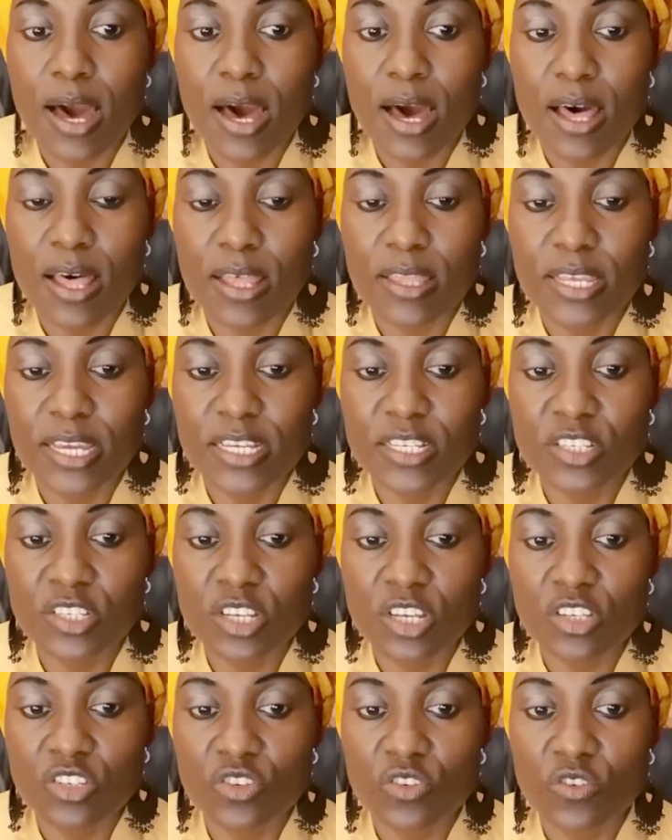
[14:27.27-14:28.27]
uh, the
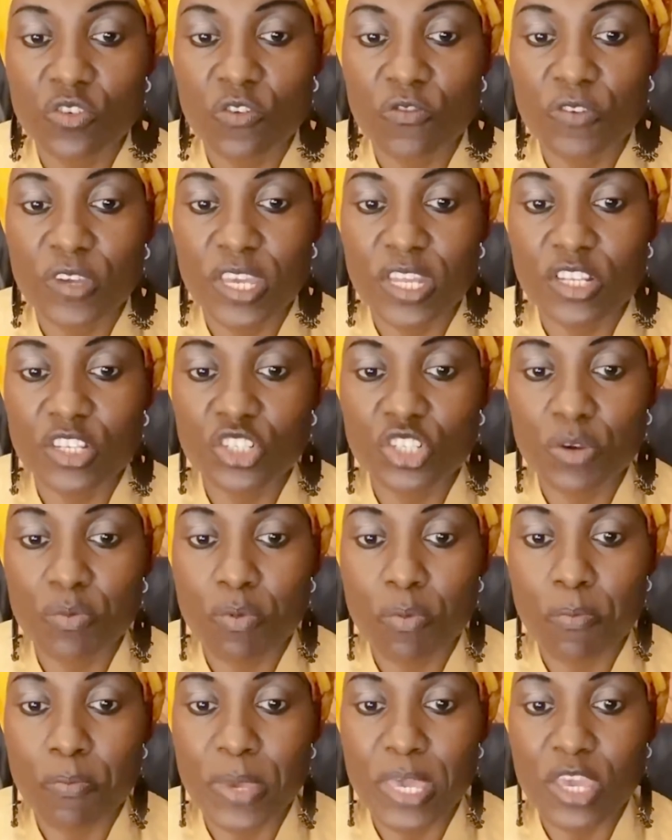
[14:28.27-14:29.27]
extension of
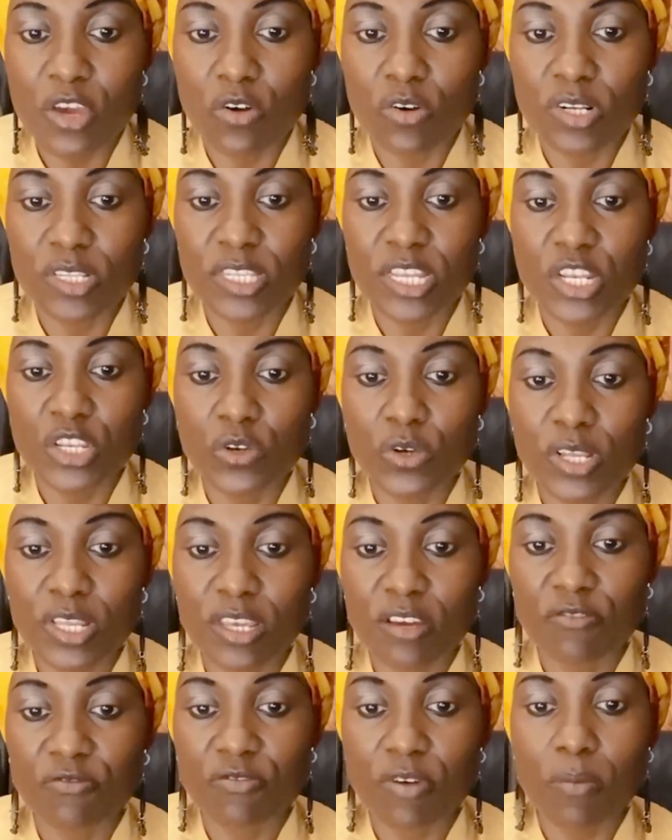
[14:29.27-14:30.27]
kinship beyond the
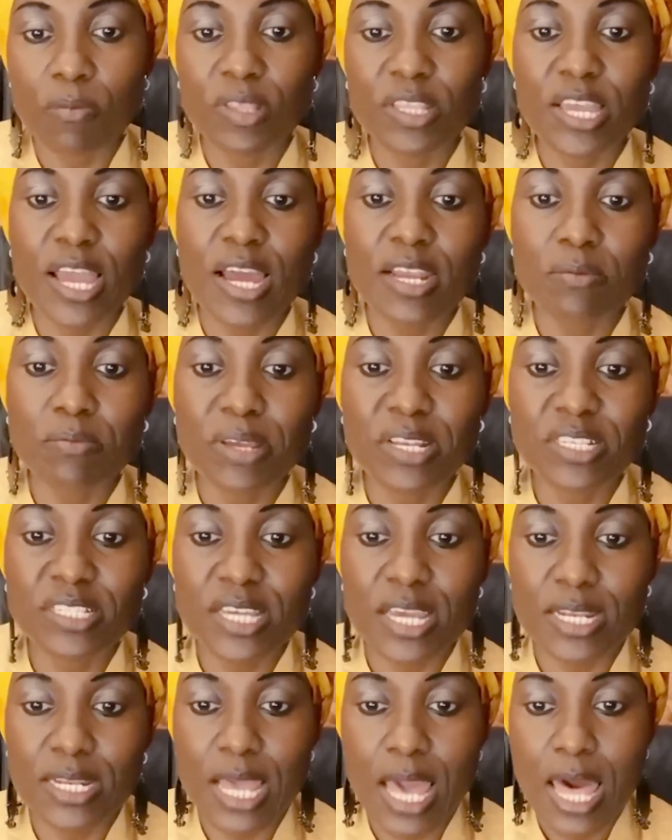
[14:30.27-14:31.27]
nuclear family and
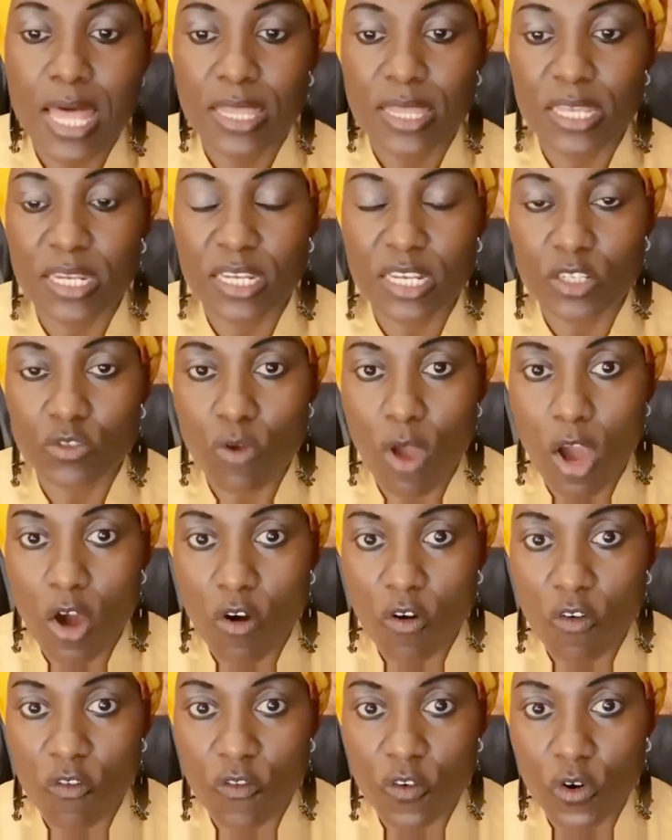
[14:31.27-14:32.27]
maintain the network
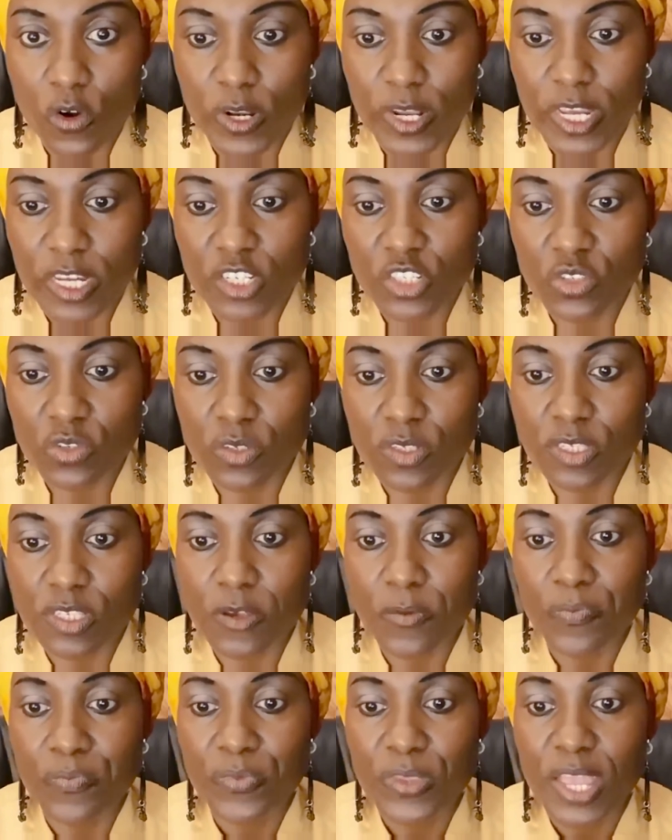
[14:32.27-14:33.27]
of
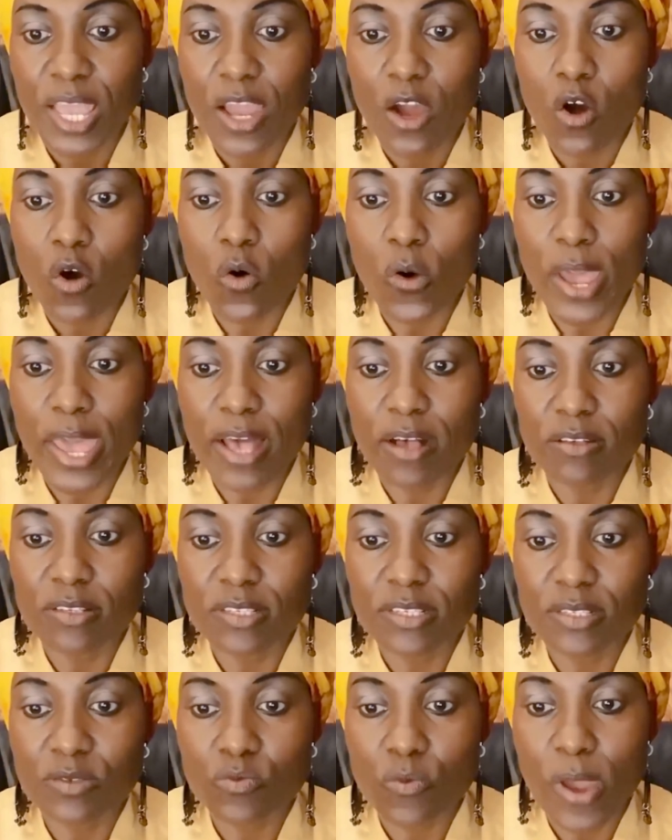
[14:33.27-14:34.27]
connections. Or
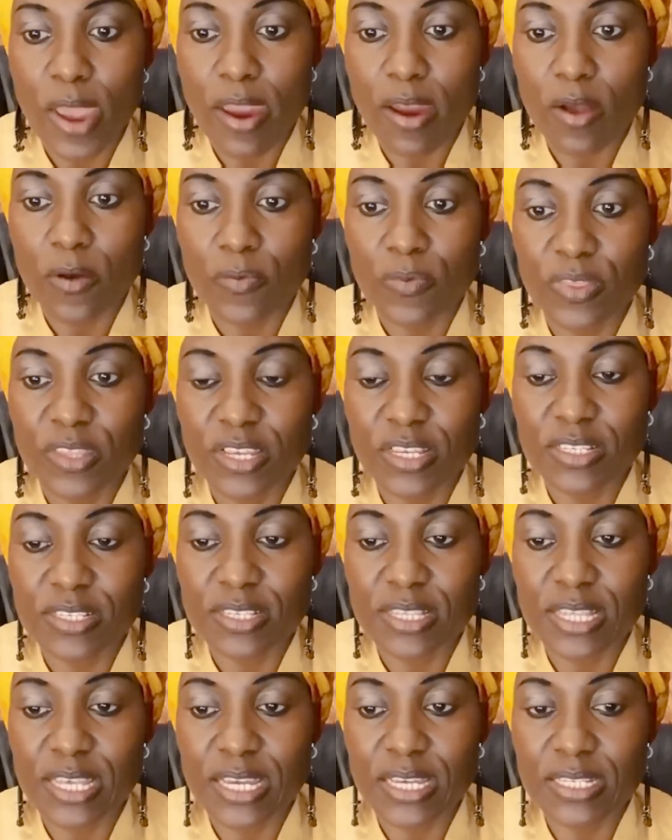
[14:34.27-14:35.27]
elsewhere,
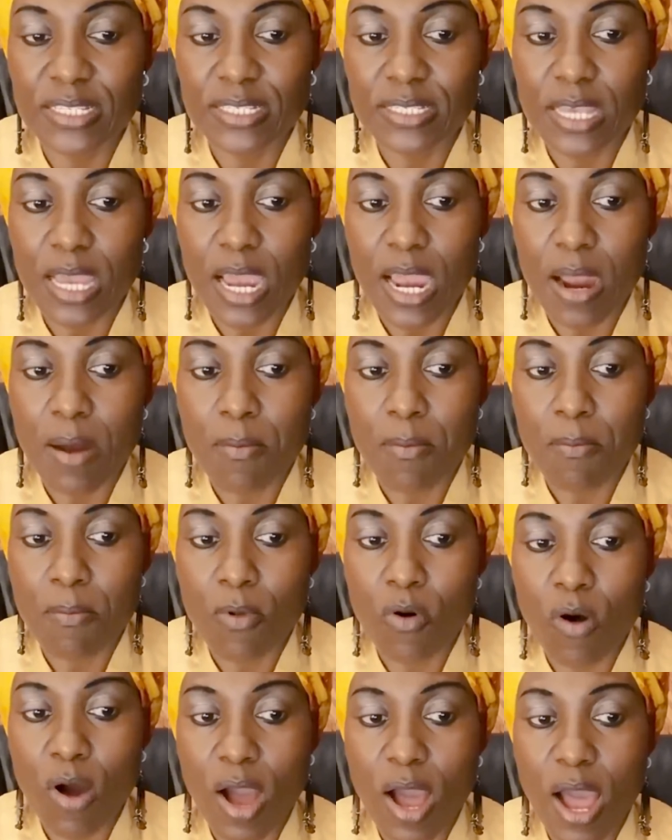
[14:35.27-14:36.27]
these links are
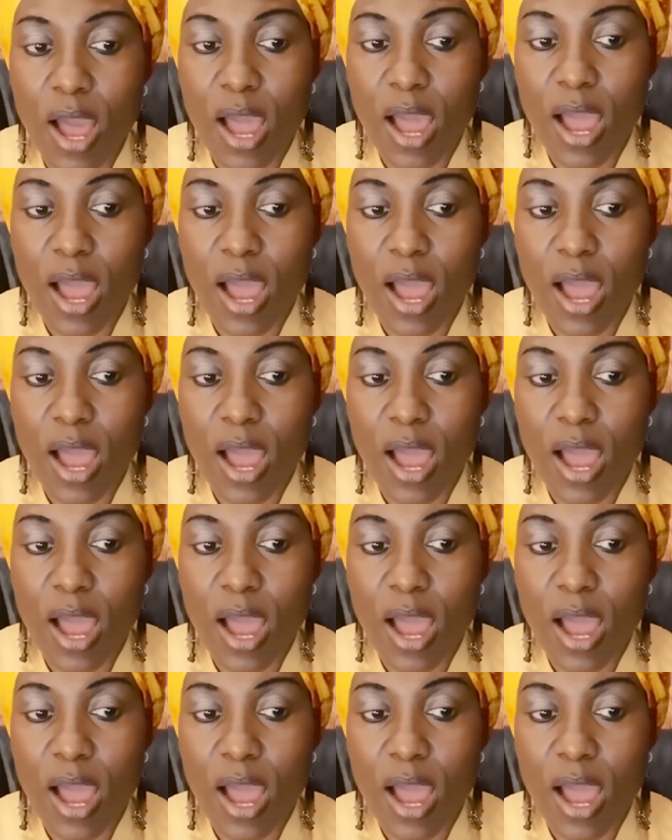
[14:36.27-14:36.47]
more